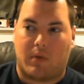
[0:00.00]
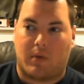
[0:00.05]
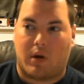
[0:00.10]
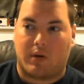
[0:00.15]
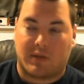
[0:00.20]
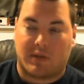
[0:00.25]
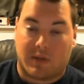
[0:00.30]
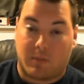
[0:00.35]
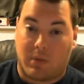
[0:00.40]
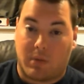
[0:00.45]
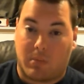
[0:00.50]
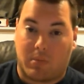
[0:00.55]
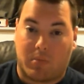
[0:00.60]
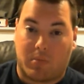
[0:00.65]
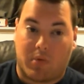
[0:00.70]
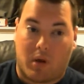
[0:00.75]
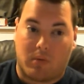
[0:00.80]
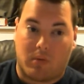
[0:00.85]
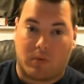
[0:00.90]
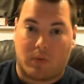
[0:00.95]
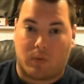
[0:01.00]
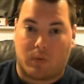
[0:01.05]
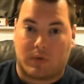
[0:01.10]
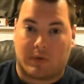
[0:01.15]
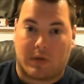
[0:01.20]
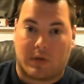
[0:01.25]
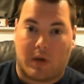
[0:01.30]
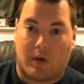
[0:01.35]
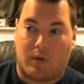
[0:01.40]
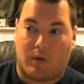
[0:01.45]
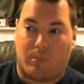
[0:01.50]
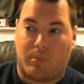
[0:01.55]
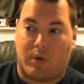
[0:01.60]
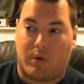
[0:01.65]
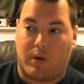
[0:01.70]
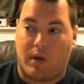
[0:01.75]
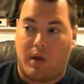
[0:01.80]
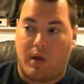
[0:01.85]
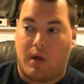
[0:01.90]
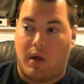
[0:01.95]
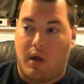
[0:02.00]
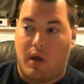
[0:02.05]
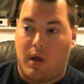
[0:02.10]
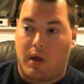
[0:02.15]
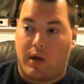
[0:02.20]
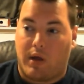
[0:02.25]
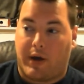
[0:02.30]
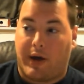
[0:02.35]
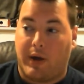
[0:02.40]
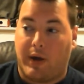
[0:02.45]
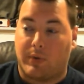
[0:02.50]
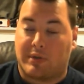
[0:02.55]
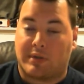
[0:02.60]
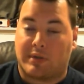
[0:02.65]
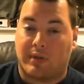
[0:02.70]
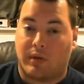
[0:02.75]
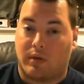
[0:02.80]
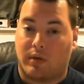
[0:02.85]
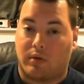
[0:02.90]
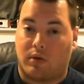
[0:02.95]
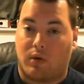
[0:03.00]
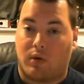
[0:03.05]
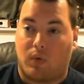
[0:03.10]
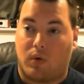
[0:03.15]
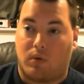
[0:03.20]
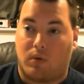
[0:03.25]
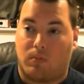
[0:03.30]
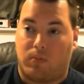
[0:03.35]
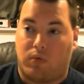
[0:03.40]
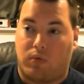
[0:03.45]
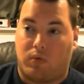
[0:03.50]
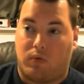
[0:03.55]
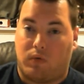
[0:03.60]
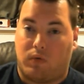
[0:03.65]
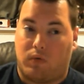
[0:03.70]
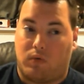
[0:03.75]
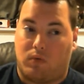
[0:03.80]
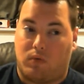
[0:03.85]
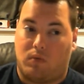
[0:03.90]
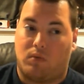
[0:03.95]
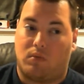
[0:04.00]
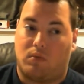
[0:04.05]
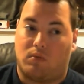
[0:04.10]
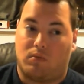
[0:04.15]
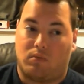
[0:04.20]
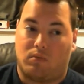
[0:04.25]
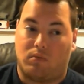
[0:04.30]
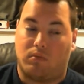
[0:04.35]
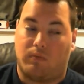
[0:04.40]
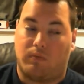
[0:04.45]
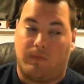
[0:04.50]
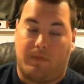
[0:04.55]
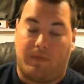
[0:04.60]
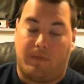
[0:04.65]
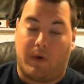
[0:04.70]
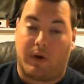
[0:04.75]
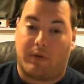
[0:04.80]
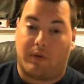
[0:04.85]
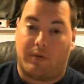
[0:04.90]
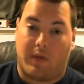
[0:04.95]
You know, some people probably were scared, but I was sitting there going, fuck